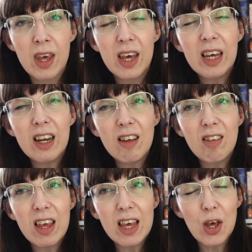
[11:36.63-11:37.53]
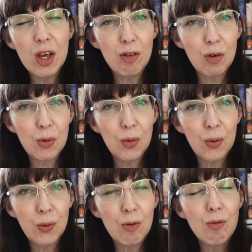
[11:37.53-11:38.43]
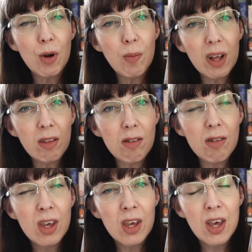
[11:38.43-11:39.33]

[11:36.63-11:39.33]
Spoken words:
It is a historical romance.